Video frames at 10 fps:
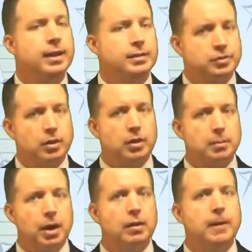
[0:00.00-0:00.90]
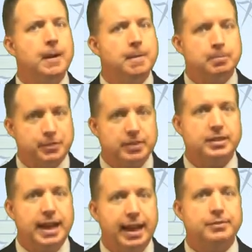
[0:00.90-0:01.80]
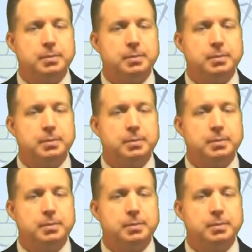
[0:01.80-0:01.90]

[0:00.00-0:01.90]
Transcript: And starting a blog doesn't have